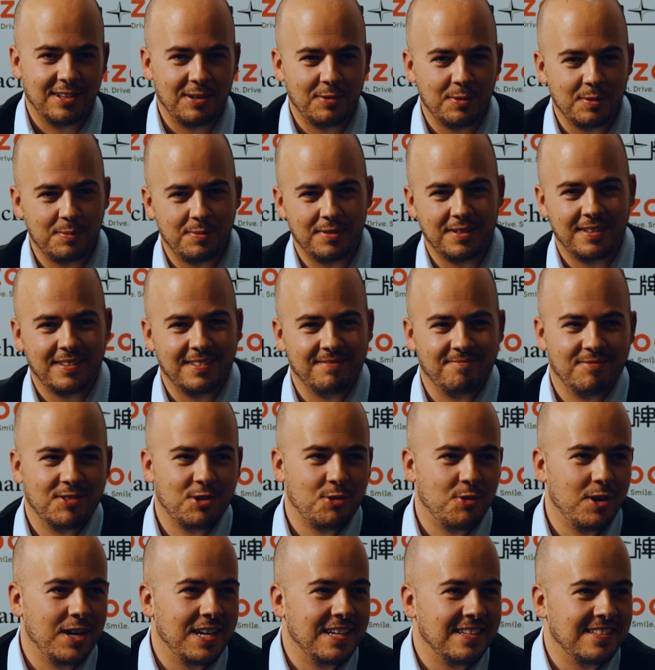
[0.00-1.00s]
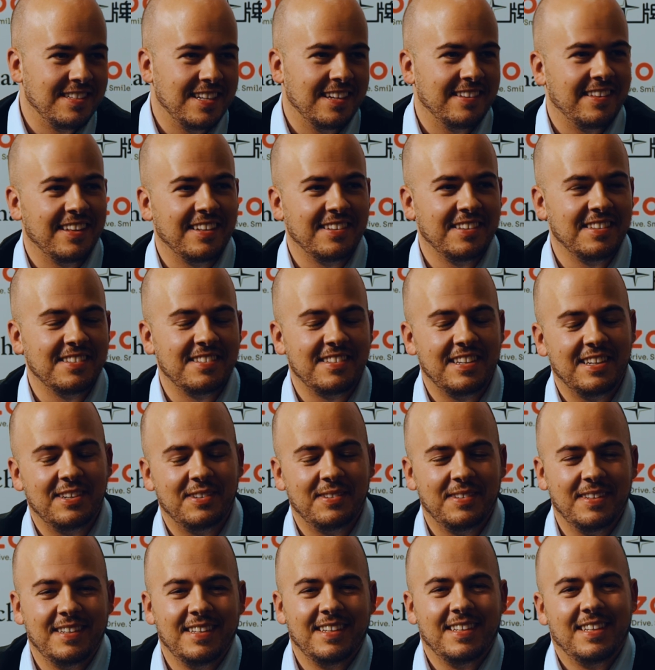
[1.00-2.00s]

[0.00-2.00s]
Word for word: That would be crazy, I think, this year.